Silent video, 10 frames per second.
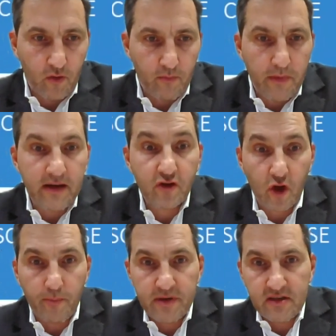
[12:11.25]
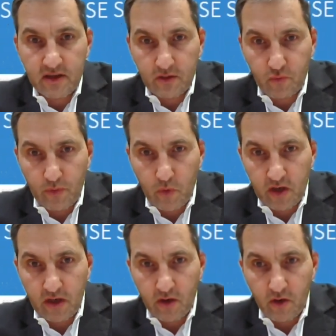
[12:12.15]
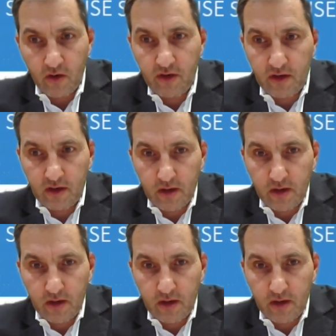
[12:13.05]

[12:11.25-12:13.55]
main topics that we're working on.